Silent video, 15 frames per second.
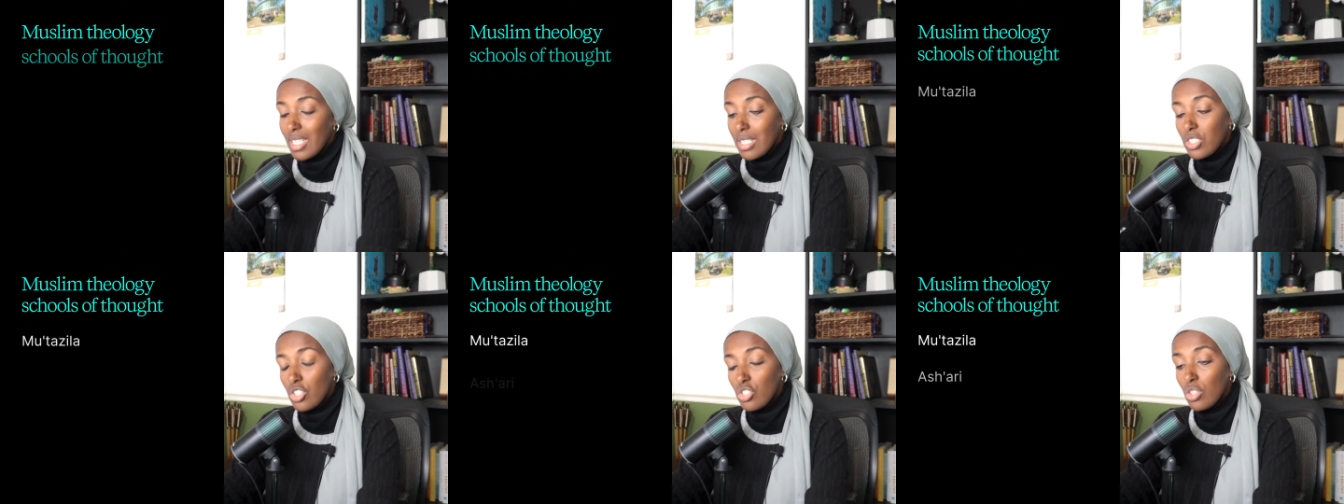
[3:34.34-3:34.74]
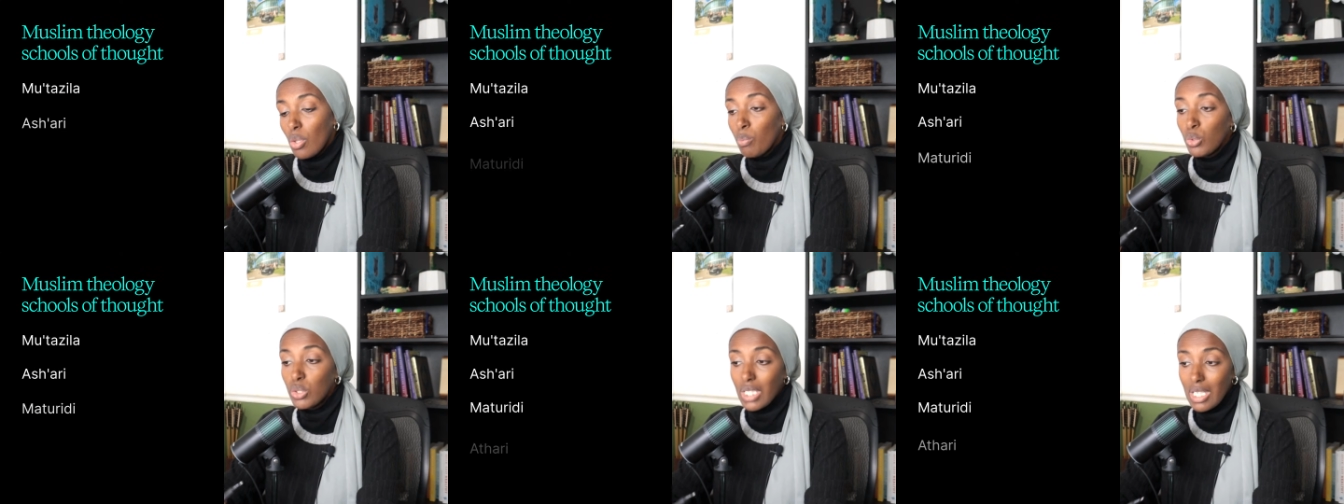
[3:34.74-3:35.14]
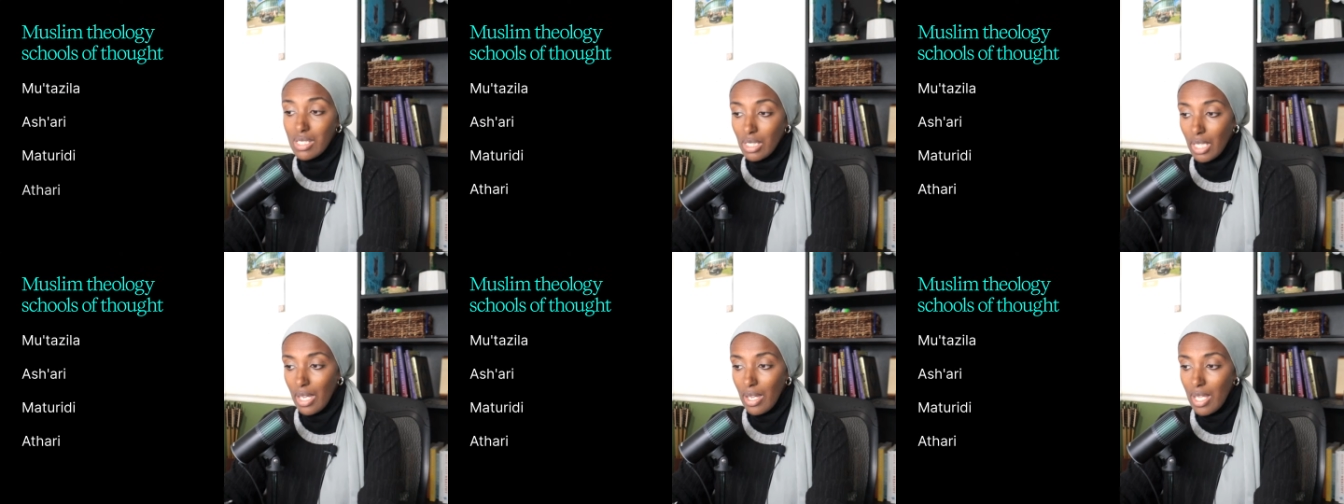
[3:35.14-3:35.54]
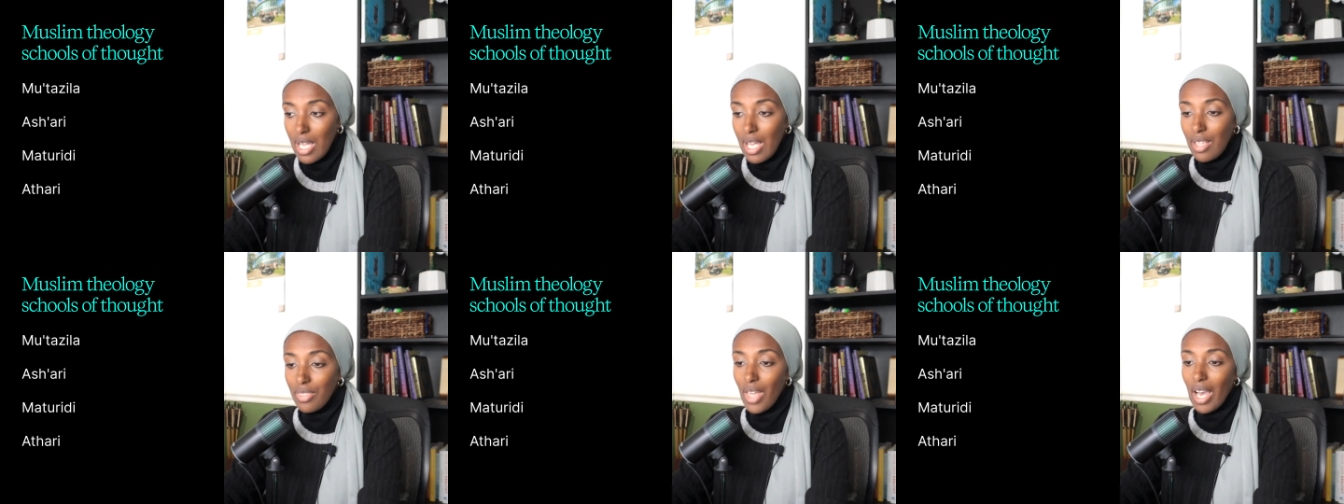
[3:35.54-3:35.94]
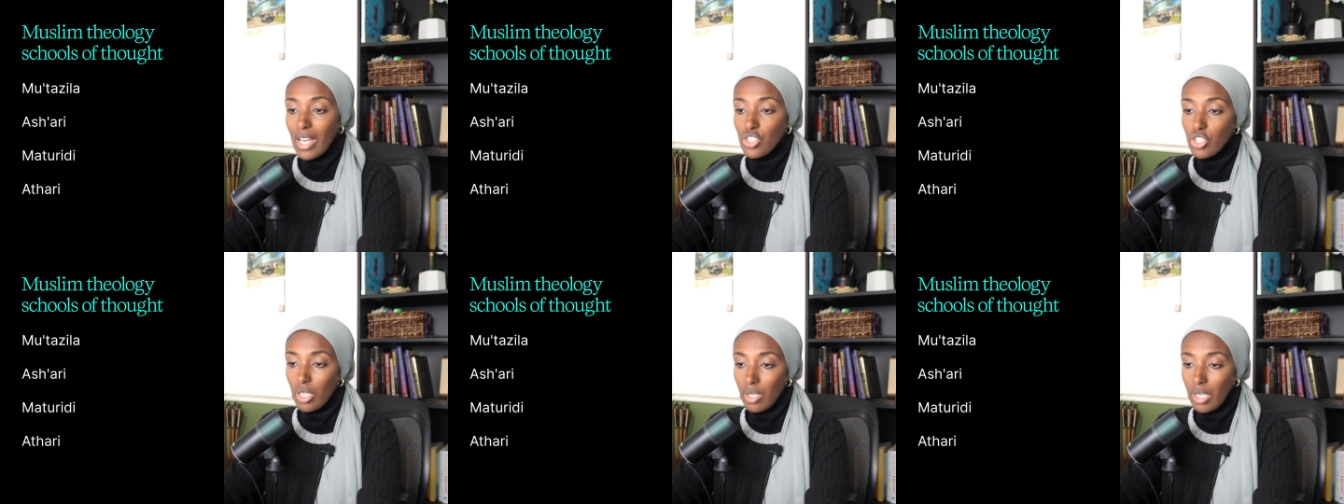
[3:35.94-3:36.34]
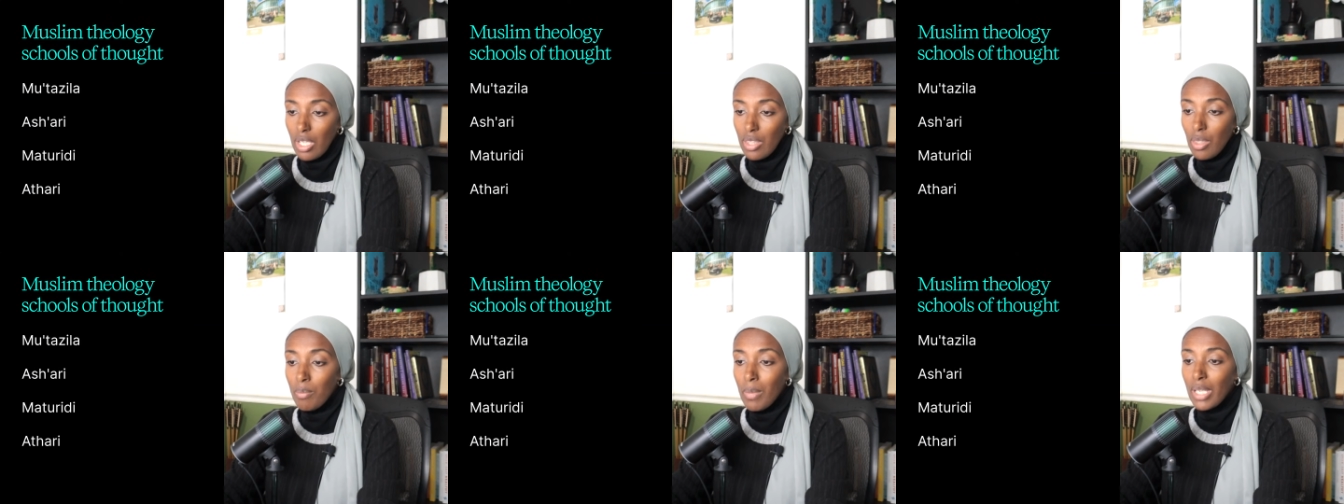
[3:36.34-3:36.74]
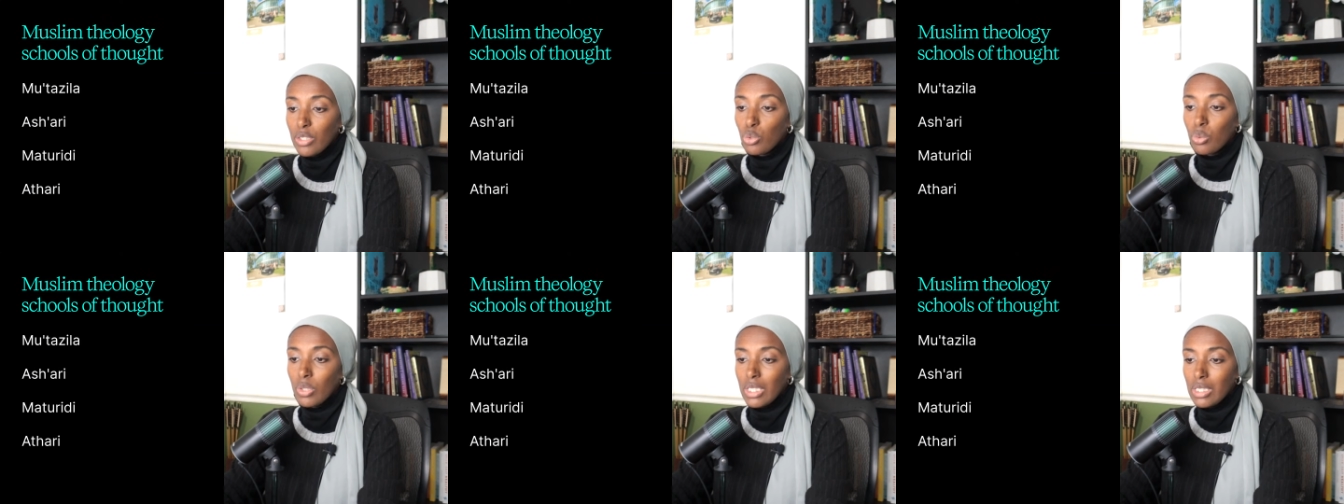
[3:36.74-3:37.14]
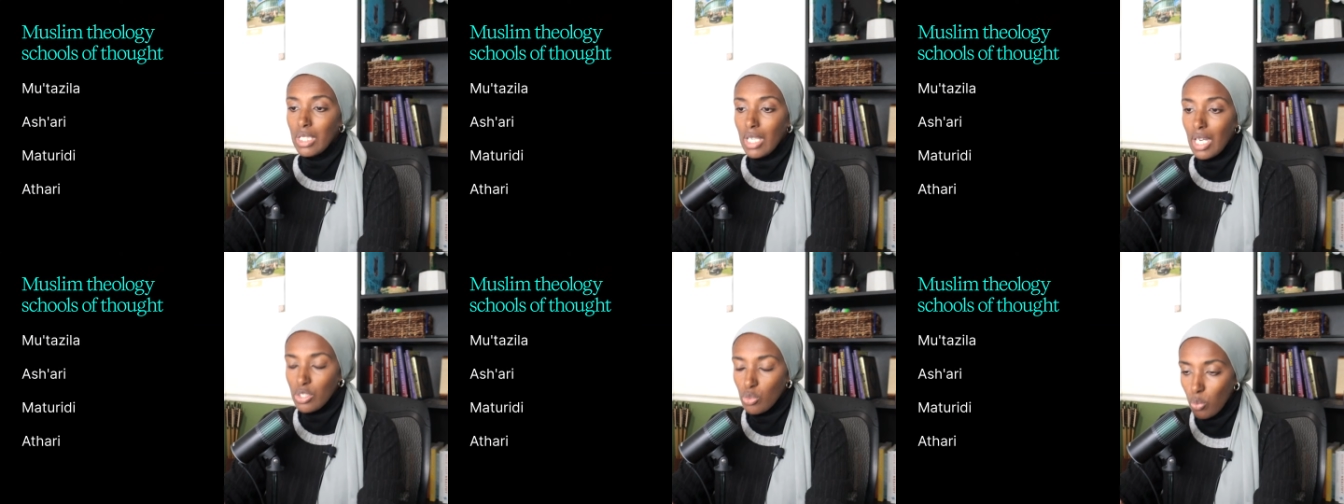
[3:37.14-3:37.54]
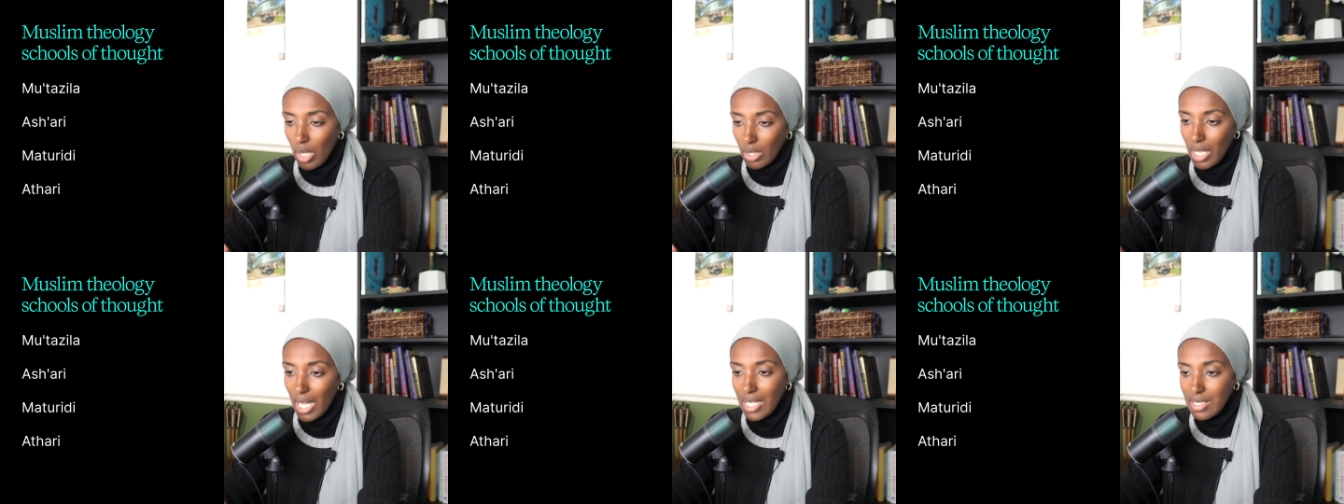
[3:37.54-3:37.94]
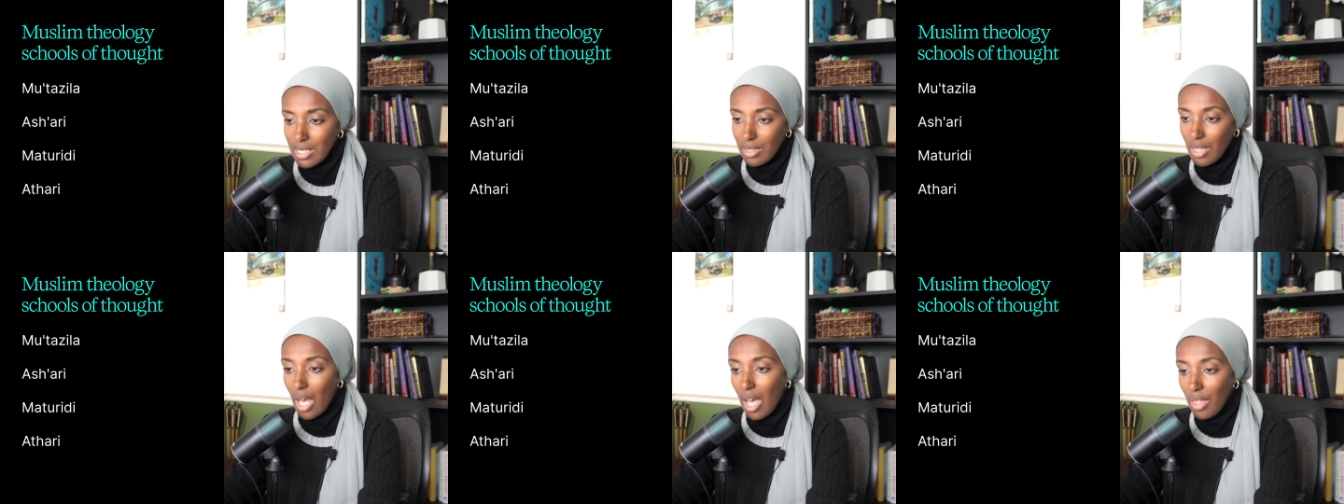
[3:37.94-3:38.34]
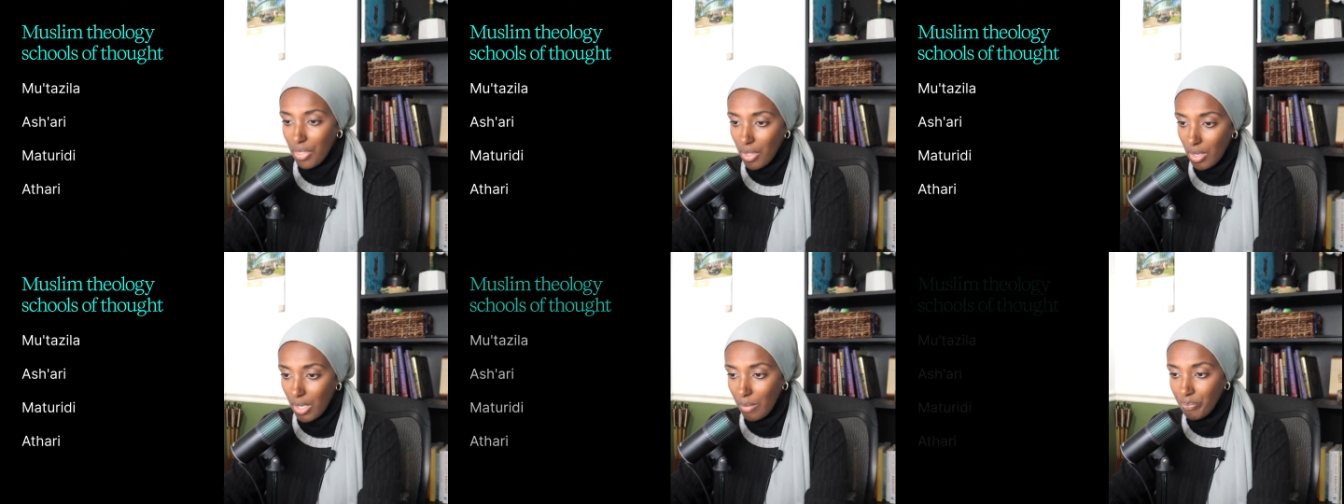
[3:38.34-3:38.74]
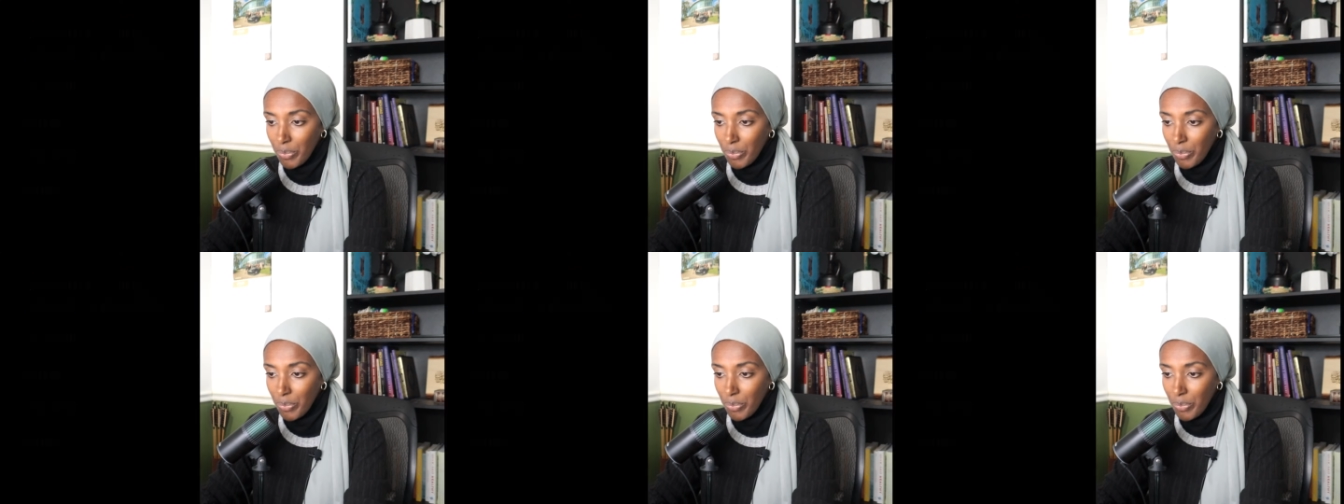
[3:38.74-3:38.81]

such as the Mutazila, the Ash'ari, the Maturidi, as well as the Athari.